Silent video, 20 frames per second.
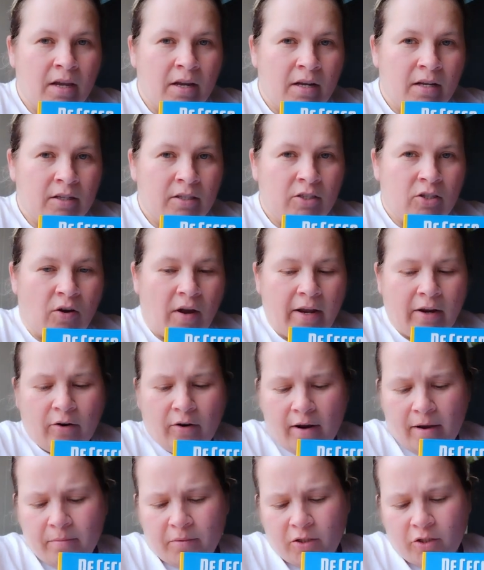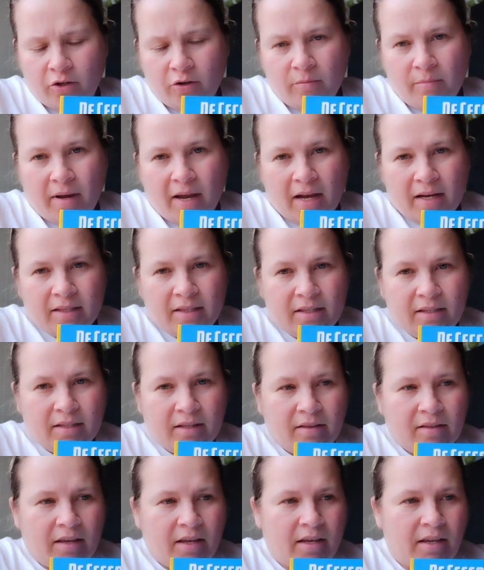So I grabbed 2 boxes of
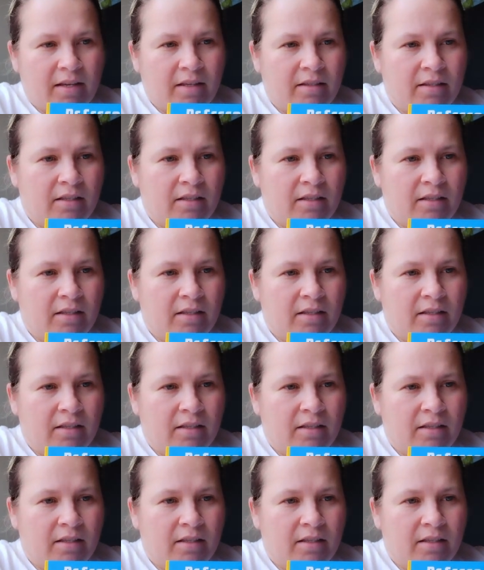these.